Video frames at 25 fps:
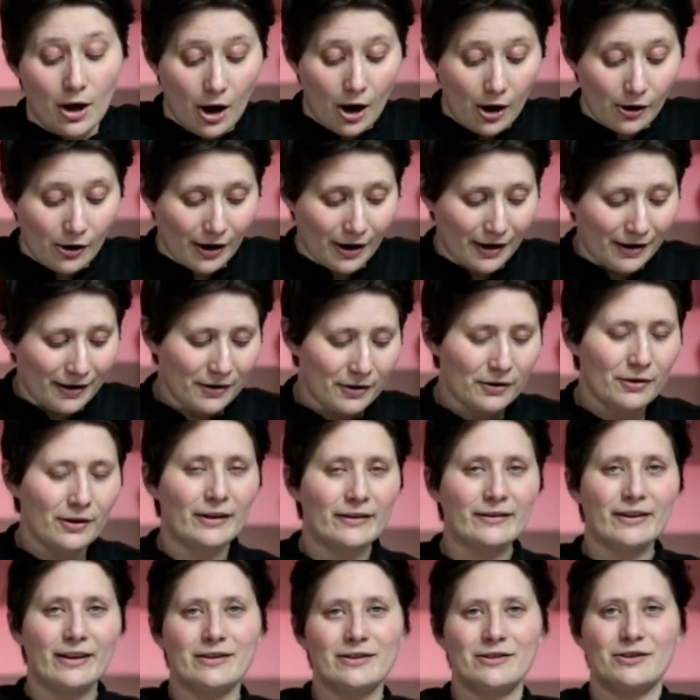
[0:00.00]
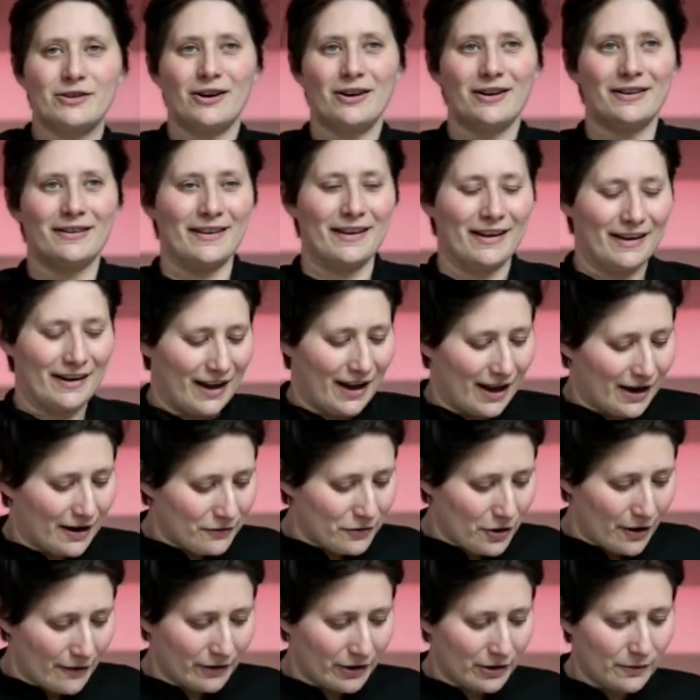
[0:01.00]
Okay, let's get started then. And if
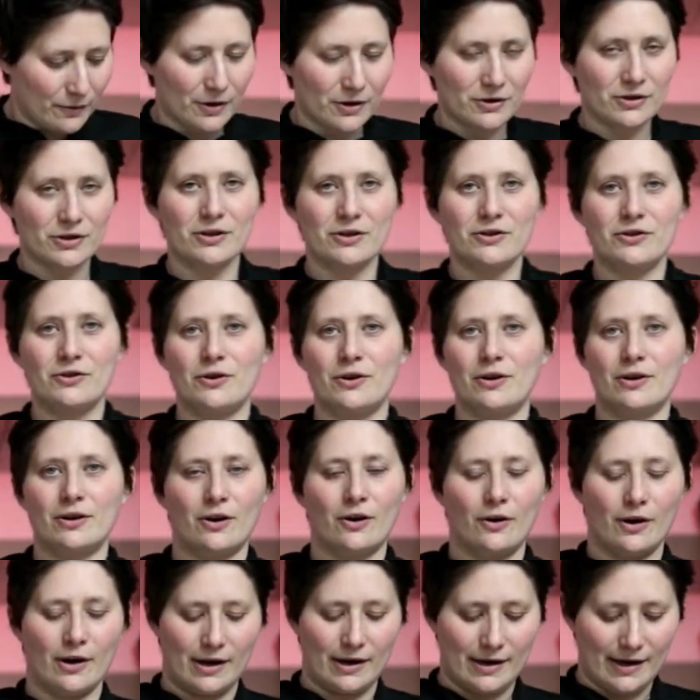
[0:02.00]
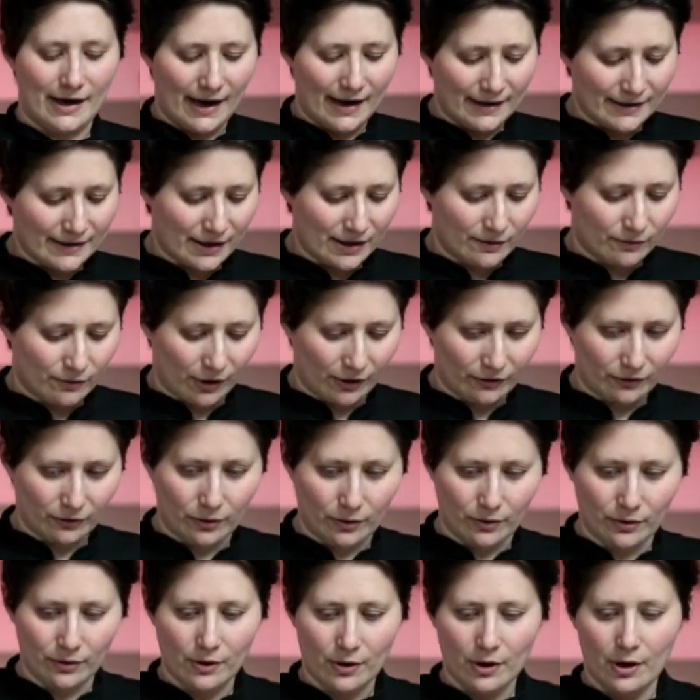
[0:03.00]
you have any questions, you can go ahead and ask, and
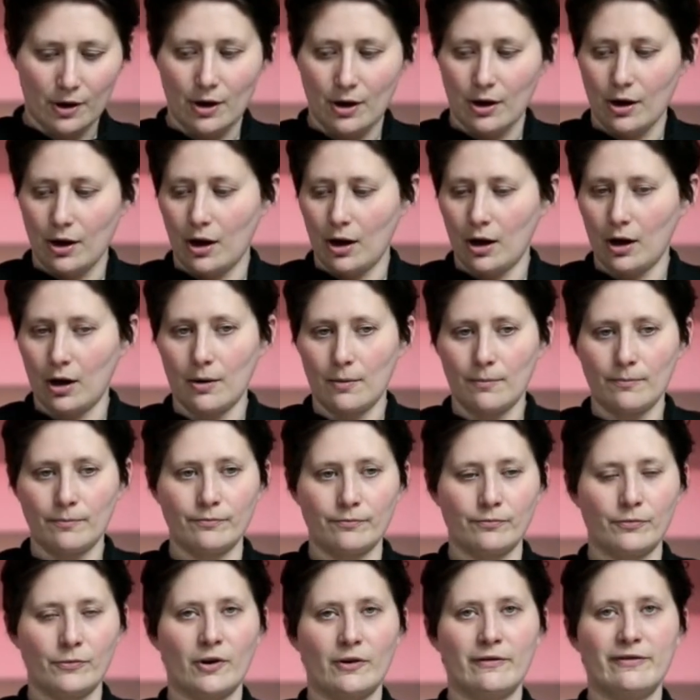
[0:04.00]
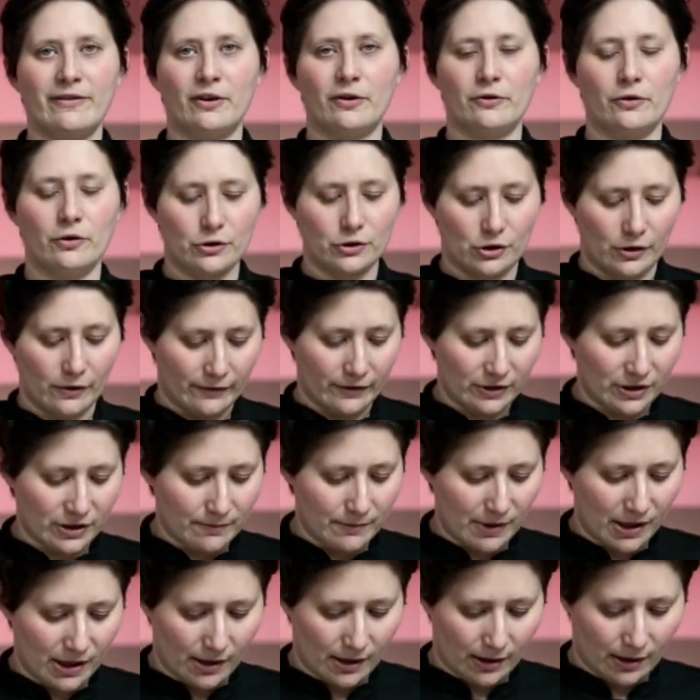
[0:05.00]
Russell field those over to
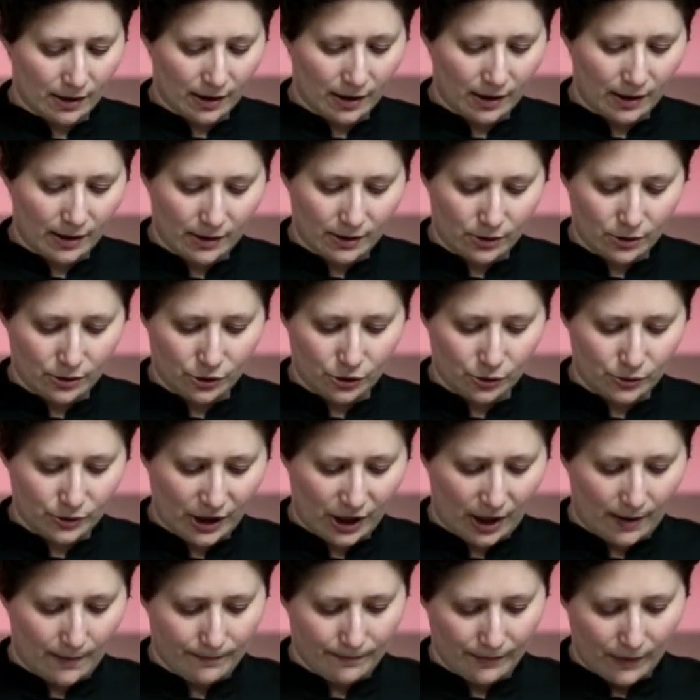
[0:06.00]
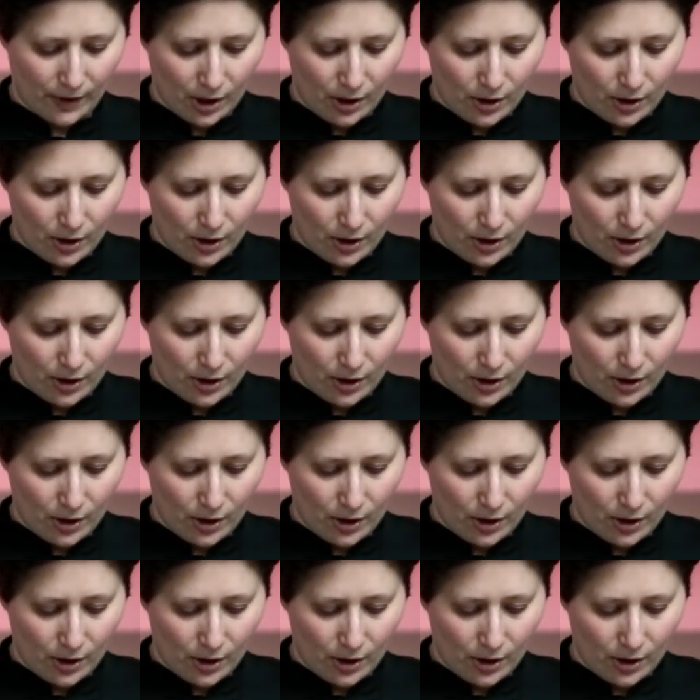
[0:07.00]
me in due time.